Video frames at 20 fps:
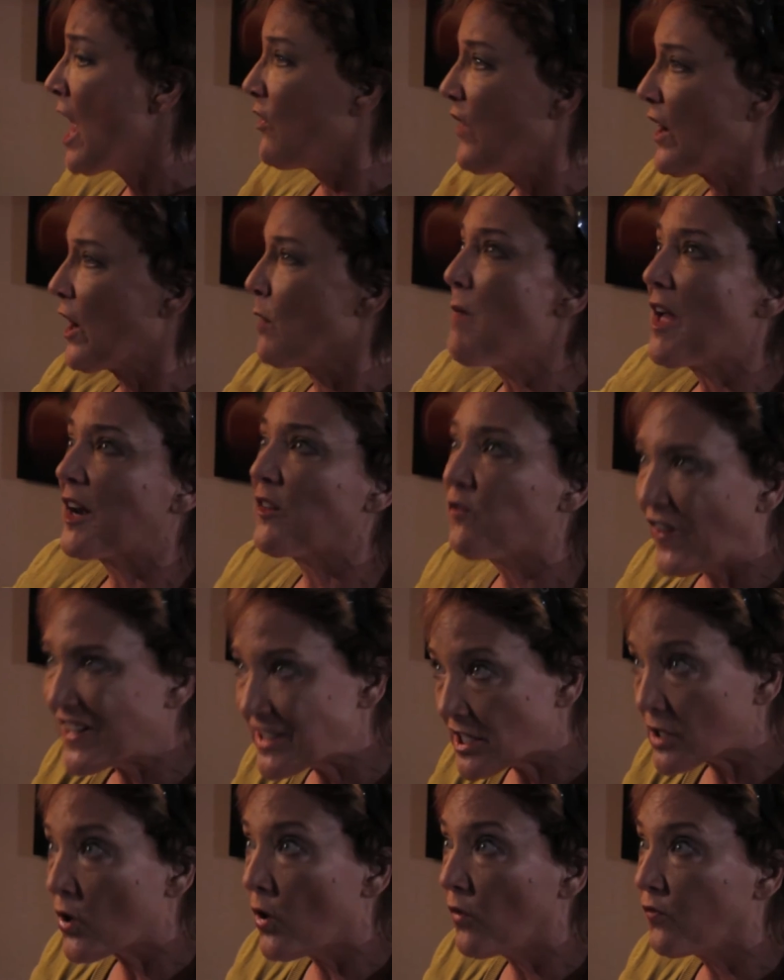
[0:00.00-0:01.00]
there are
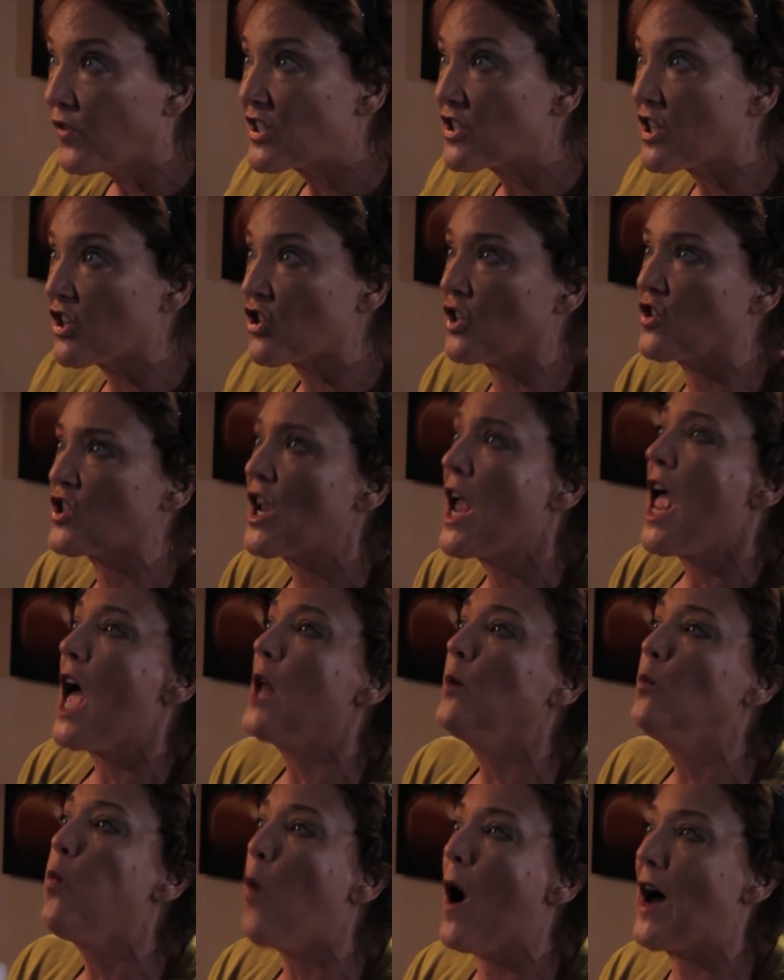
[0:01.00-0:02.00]
metaphysical physicians.
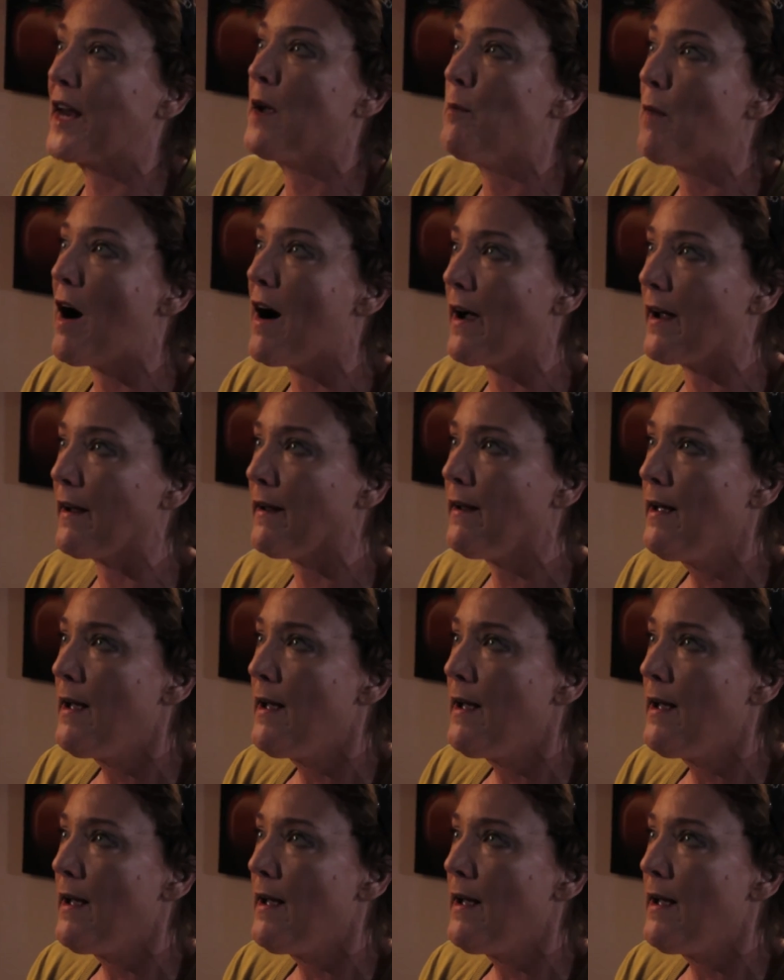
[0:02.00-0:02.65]
And what am I?